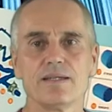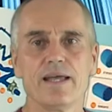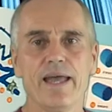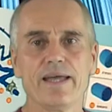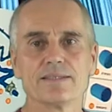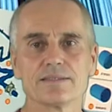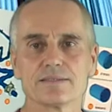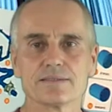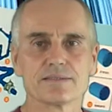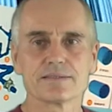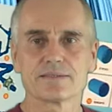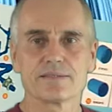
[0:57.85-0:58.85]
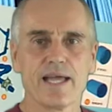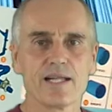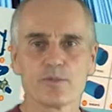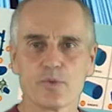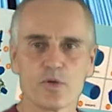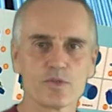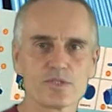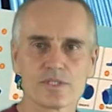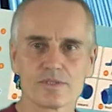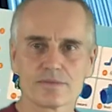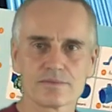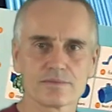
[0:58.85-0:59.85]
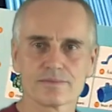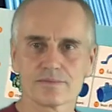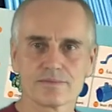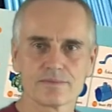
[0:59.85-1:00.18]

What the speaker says: and elbows and